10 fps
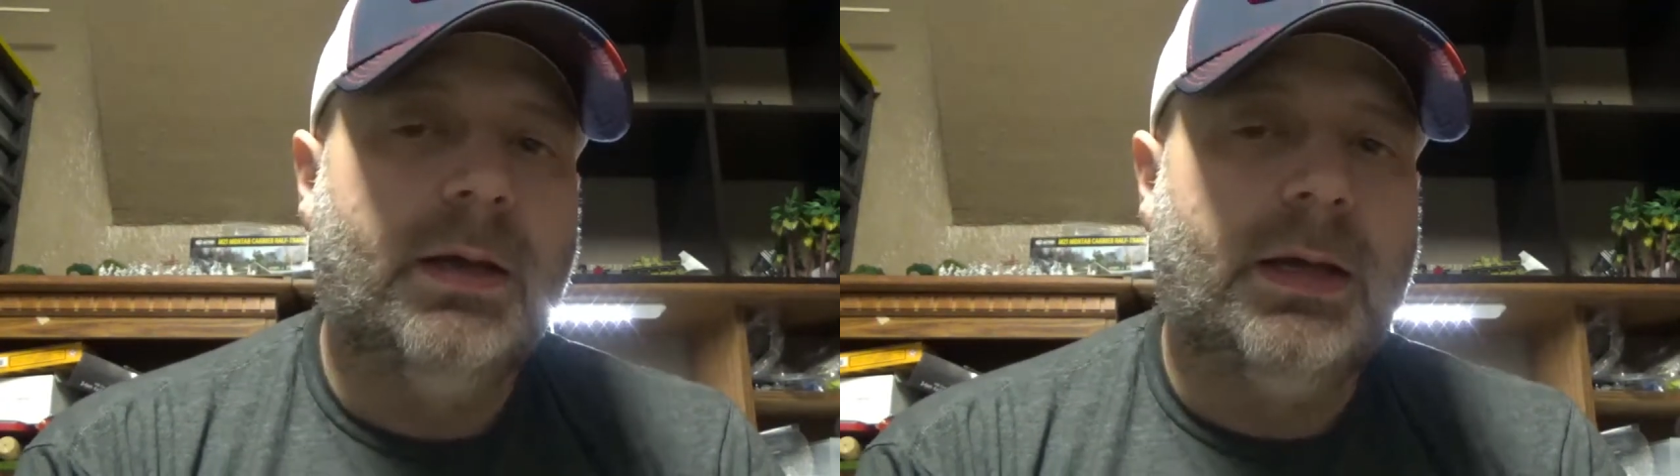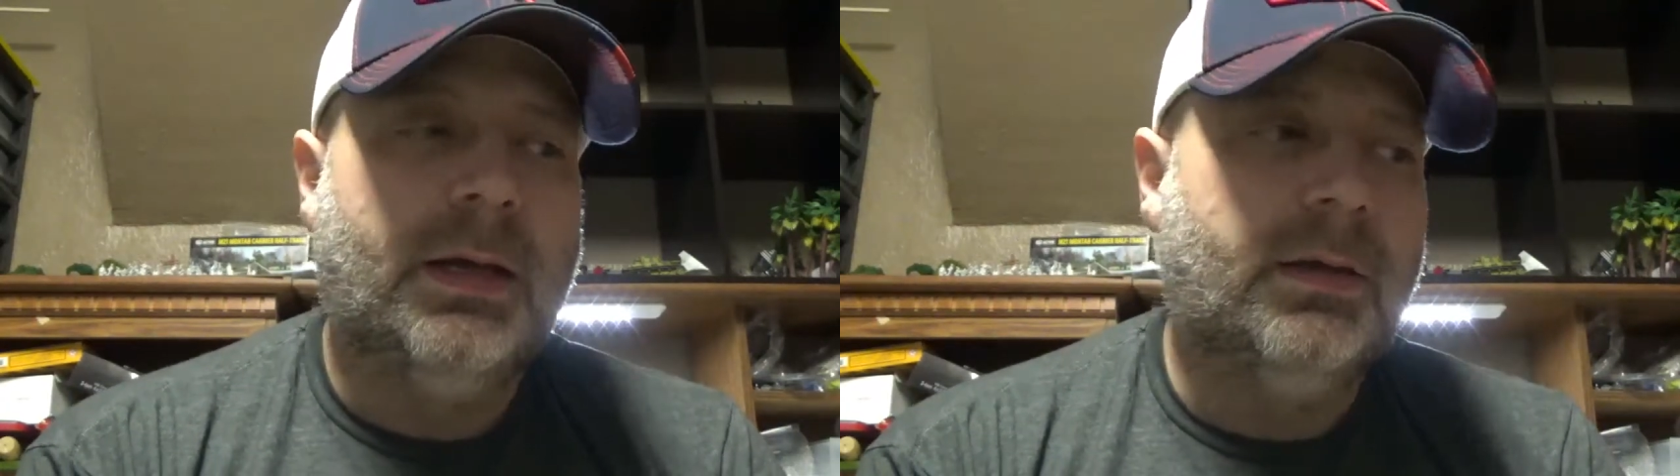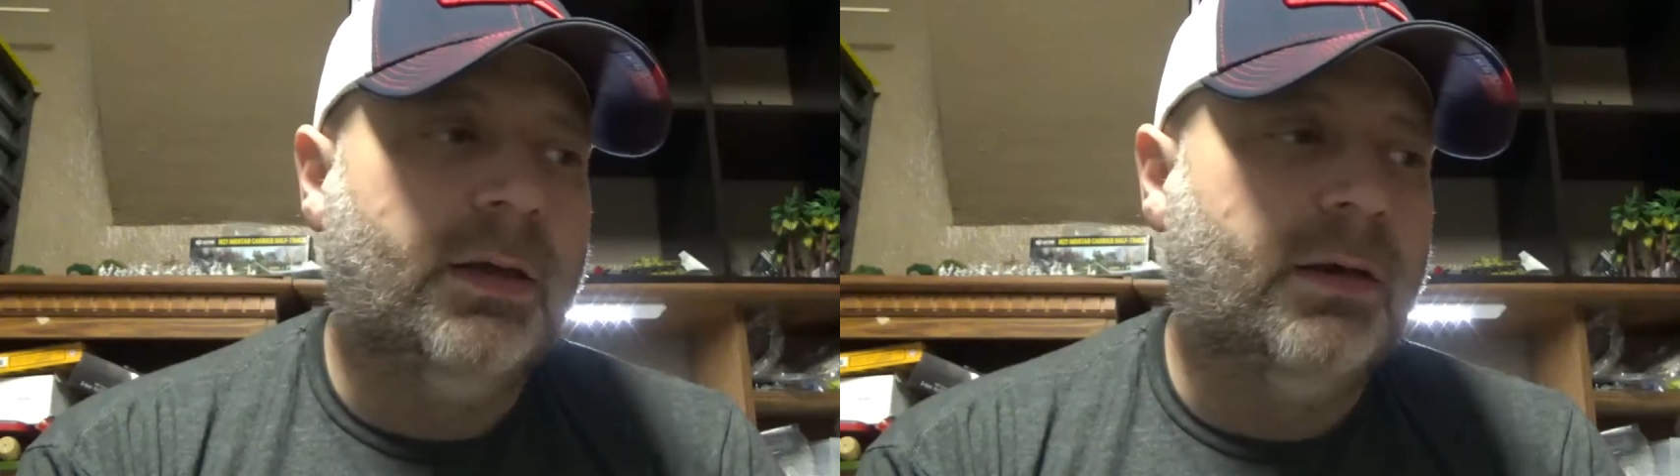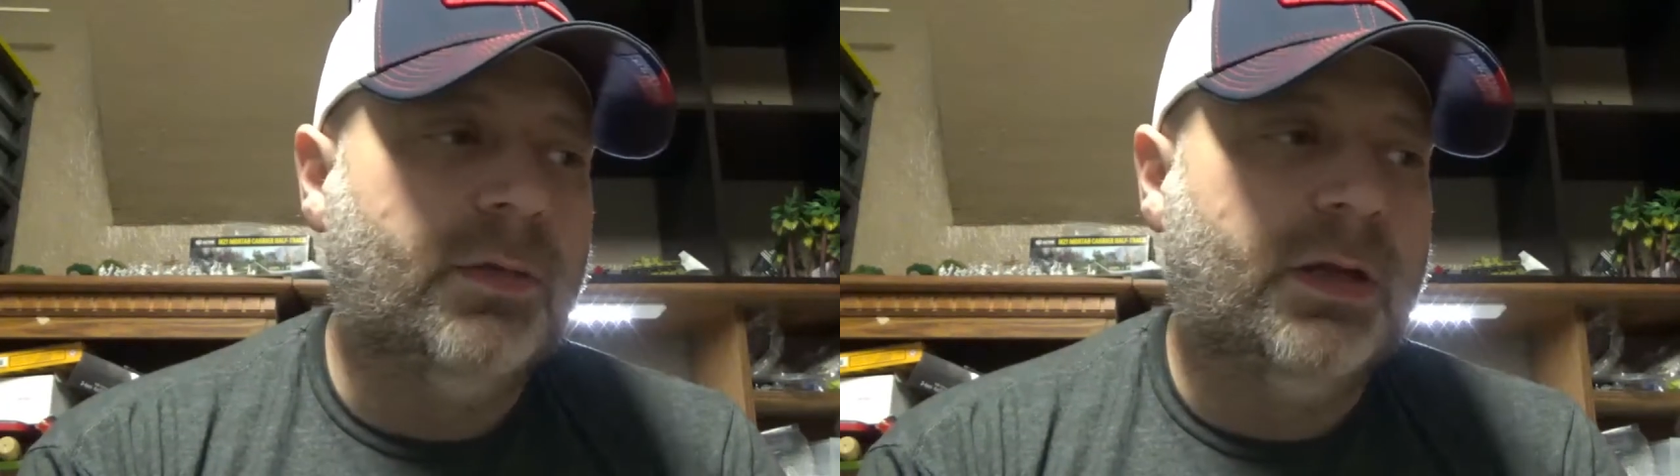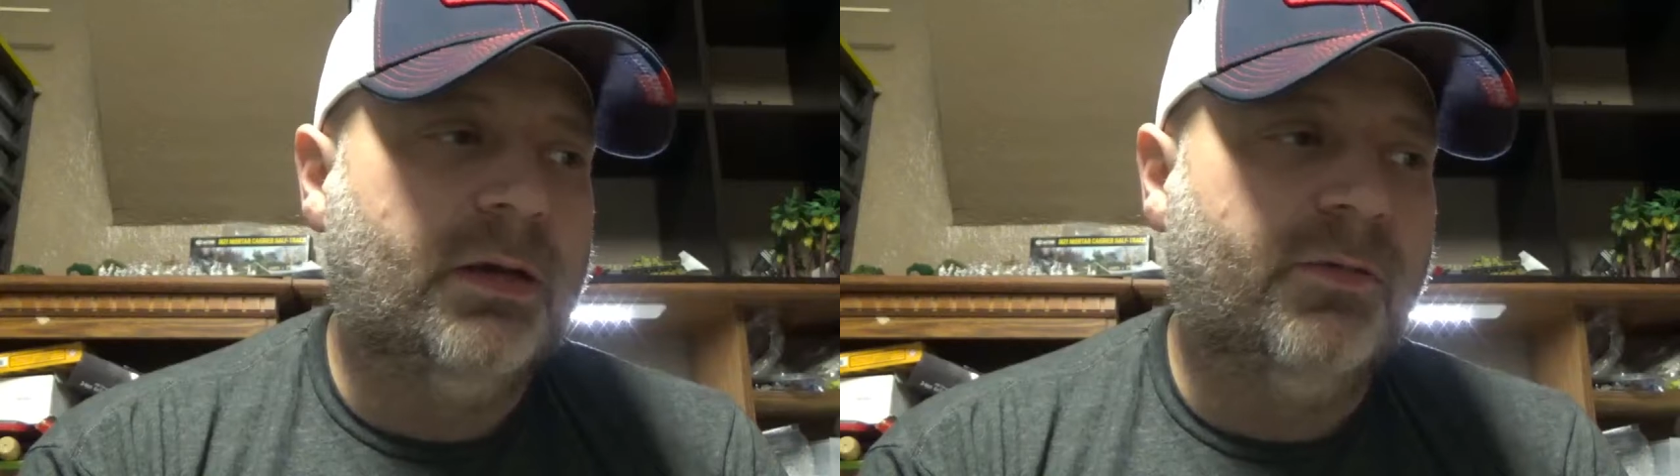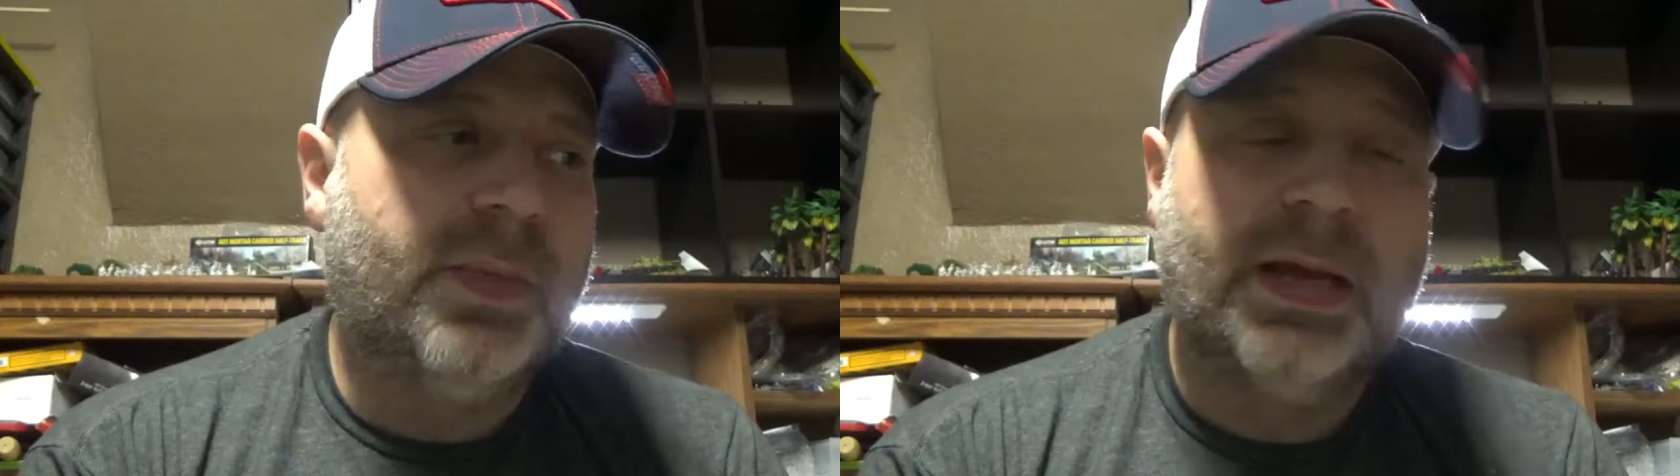and then I'm thinking of